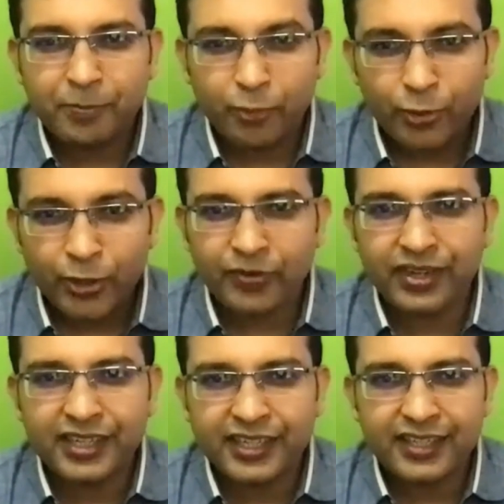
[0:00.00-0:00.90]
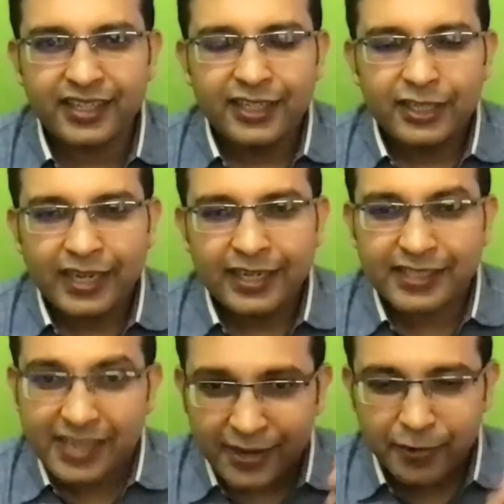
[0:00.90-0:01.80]
motivated and
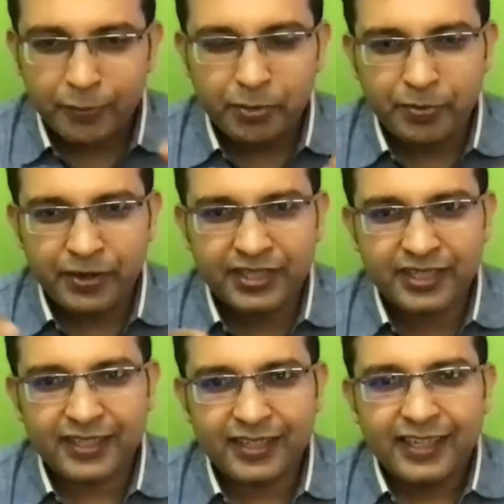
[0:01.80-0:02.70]
start your preparation.